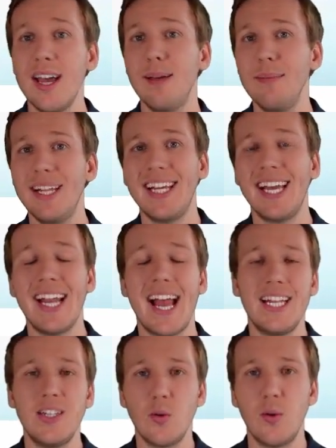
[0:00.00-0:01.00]
and mitigate
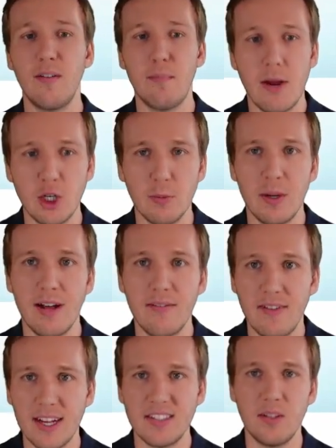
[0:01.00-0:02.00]
any sort of measurement
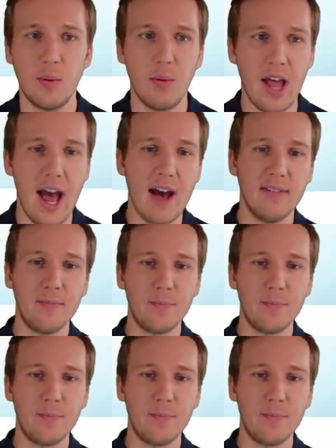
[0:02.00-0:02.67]
effects that we would have.